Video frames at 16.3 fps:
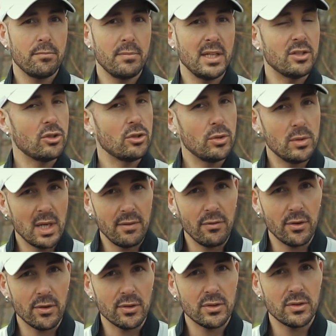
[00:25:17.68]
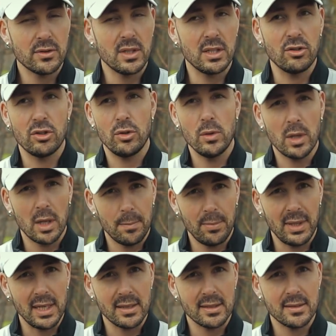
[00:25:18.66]
It's too diverse, it's too
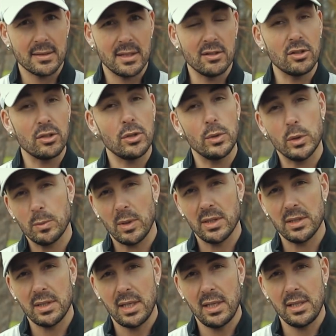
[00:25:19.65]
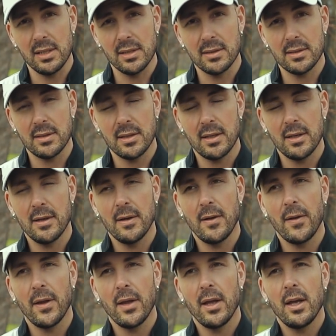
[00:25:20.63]
complex, it's too spontaneous.
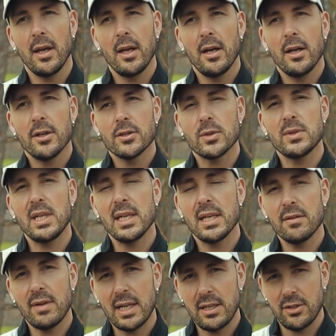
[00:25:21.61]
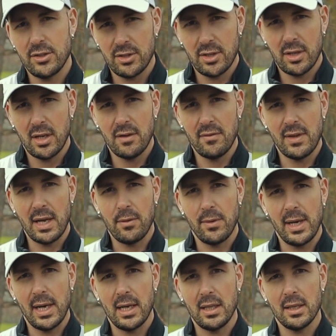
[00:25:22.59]
So take advantage of that
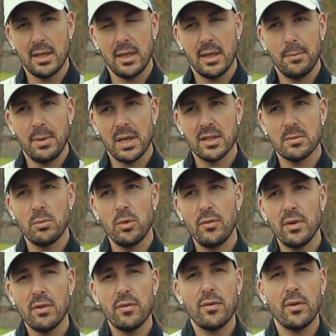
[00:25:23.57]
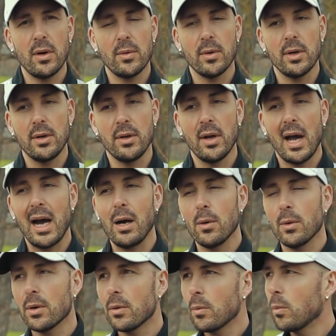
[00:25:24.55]
reality, because moving forward,
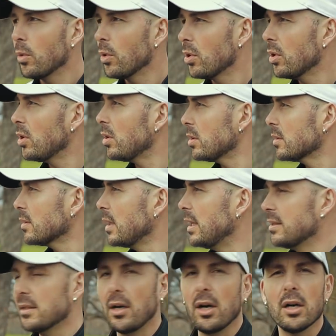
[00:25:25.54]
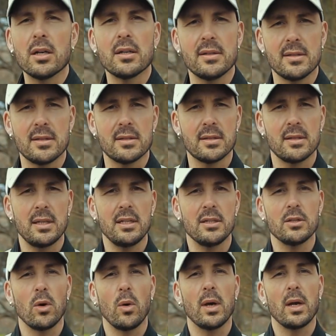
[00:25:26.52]
our world as artists
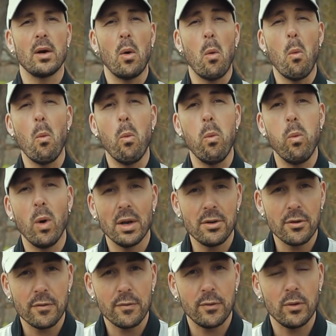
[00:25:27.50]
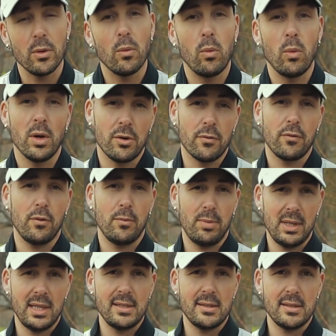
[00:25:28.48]
is going wonderful, wonderful
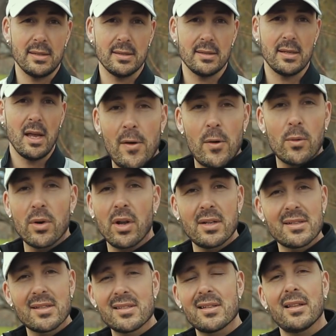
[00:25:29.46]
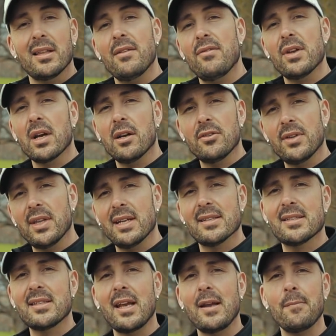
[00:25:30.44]
places. We're not living under
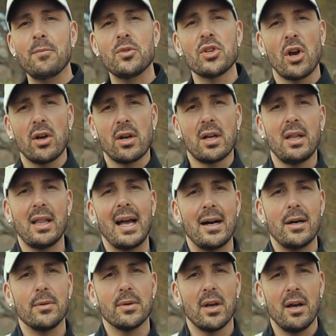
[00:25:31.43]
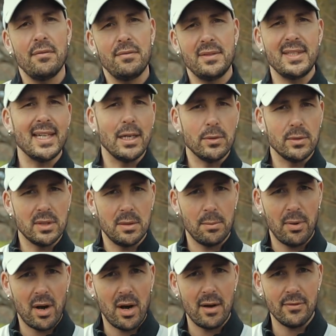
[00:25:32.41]
that same dark cloud of doubt
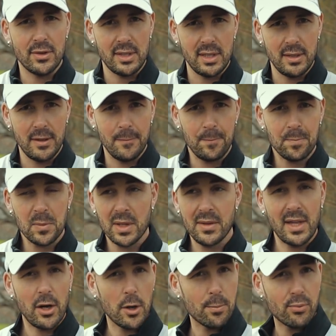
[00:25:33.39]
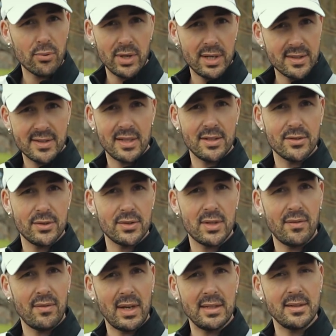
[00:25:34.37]
and poverty that our
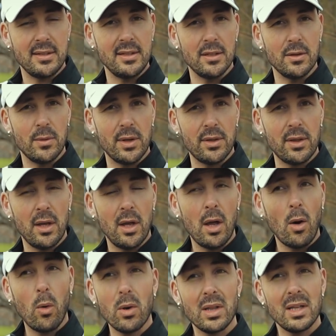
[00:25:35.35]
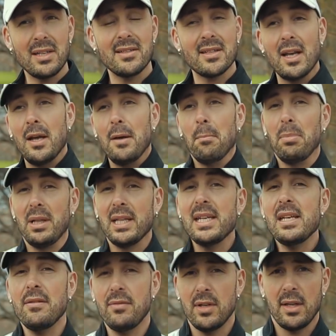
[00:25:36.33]
predecessors have had to deal with, or at least
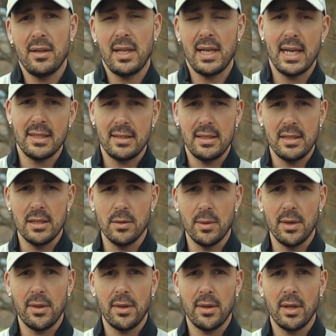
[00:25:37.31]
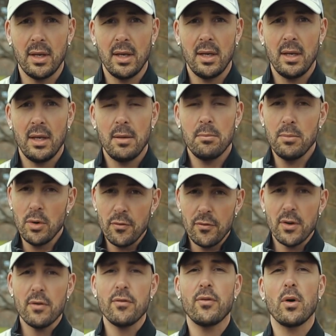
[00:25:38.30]
believed they had to deal with.
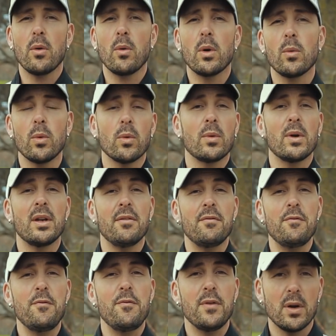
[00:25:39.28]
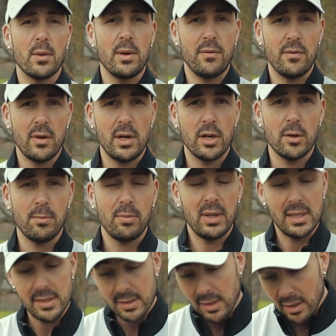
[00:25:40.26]
Moving forward, we're in a very, very good
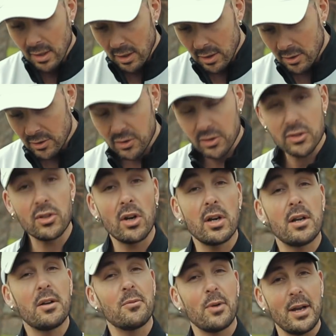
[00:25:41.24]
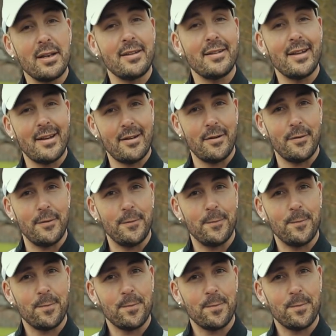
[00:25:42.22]
place starting right now.